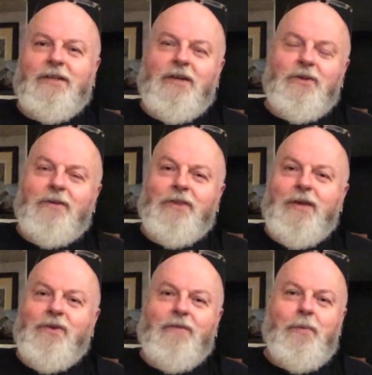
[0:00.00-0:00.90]
I don't know if
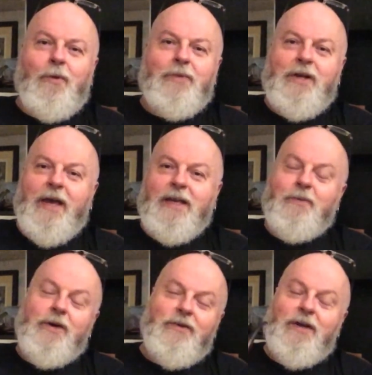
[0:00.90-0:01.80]
they were popular
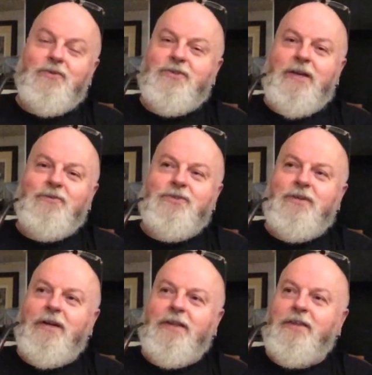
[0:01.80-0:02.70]
anywhere else
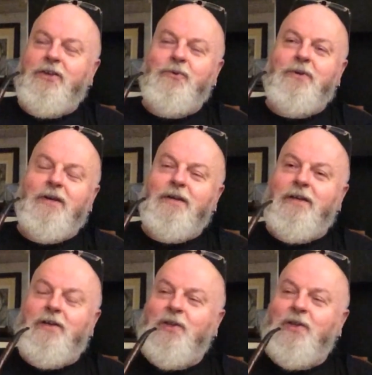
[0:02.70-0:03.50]
outside the UK.